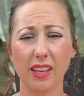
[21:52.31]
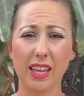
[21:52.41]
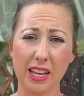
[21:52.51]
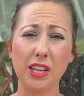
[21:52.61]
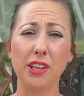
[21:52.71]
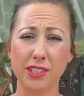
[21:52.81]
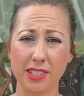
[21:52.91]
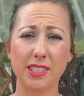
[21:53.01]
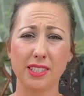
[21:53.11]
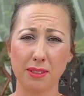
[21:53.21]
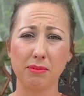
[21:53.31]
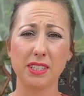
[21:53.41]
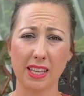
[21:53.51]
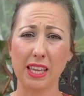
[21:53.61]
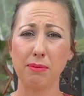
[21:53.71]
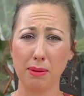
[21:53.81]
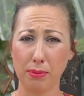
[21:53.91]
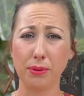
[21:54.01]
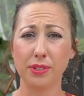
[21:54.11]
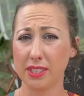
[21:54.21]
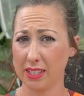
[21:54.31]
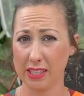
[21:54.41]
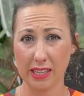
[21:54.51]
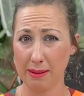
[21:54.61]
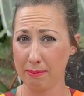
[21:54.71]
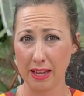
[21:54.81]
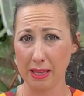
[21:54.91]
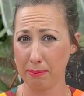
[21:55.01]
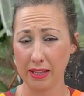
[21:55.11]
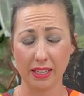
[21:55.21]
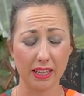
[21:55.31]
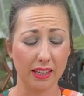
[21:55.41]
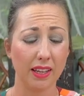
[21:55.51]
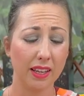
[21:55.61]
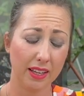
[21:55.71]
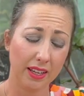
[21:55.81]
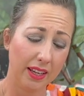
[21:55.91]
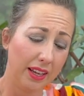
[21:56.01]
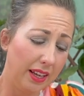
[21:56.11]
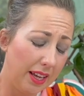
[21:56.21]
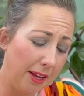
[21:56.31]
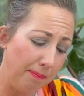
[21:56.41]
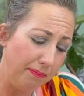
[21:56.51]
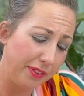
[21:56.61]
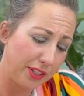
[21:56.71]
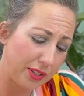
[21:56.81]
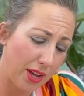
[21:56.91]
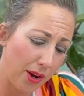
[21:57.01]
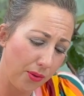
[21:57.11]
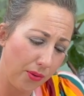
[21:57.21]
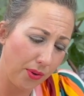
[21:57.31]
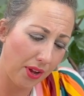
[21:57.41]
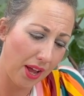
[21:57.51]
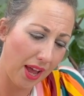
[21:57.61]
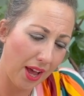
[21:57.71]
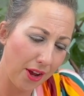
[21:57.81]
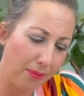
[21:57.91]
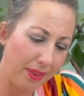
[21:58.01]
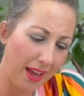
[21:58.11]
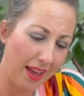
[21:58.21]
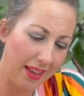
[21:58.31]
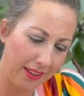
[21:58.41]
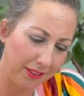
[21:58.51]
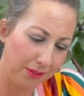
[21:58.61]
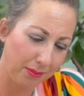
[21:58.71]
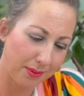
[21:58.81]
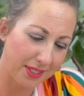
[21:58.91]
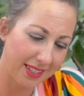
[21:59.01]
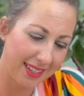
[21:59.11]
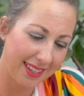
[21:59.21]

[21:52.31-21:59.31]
in your system to keep you boosted, in my opinion. So I hope that helps.